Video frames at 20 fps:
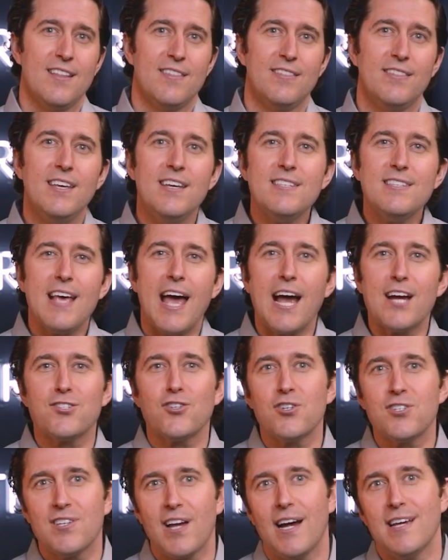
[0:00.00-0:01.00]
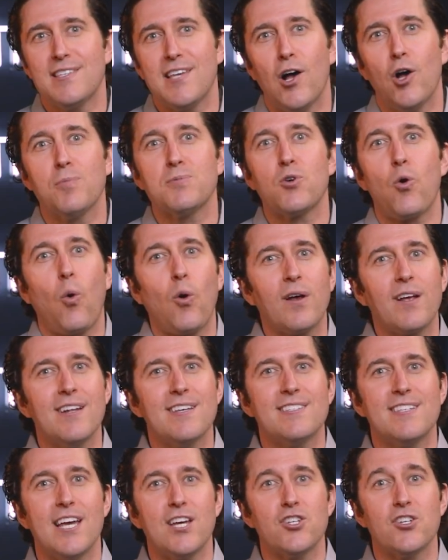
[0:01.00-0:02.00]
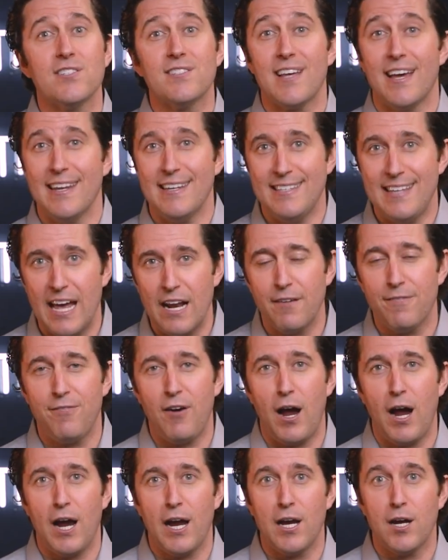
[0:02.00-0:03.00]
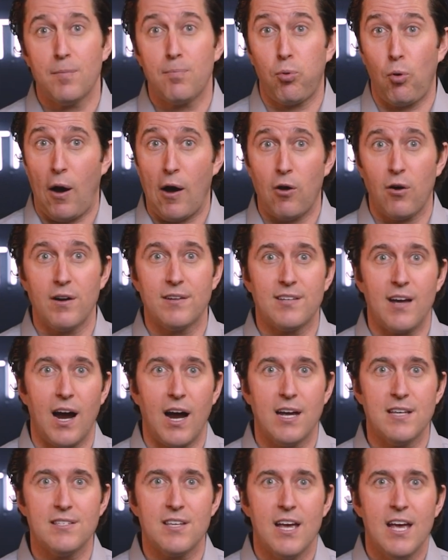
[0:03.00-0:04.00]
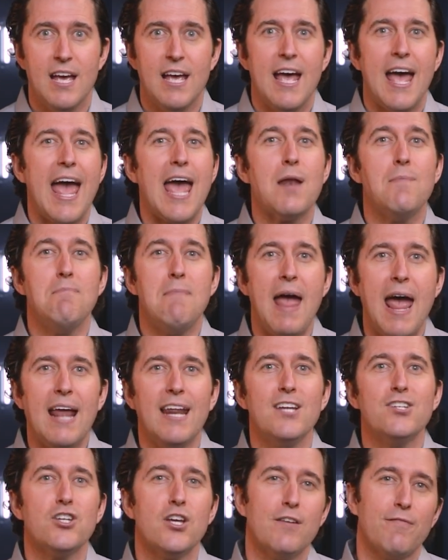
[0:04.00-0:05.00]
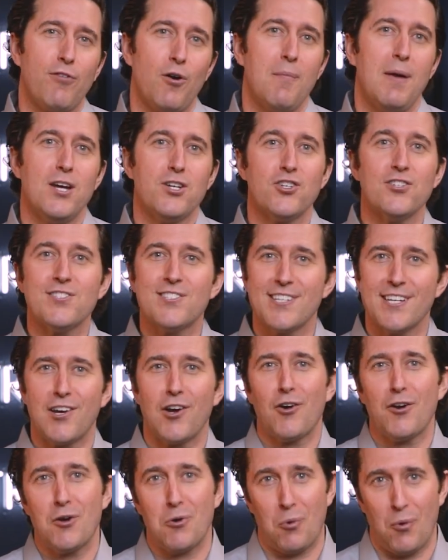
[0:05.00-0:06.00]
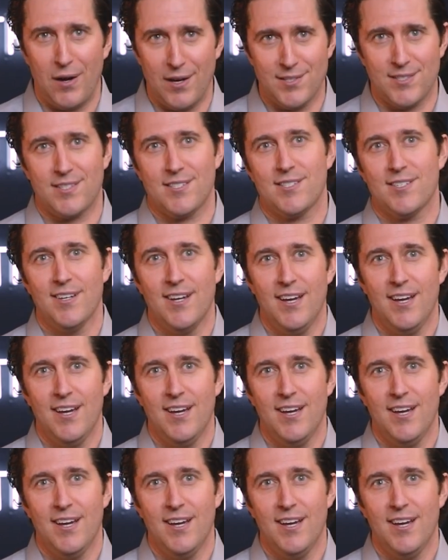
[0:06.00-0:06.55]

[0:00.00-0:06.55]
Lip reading: This exercise helps organizations identify, prioritize, and manage information security risks.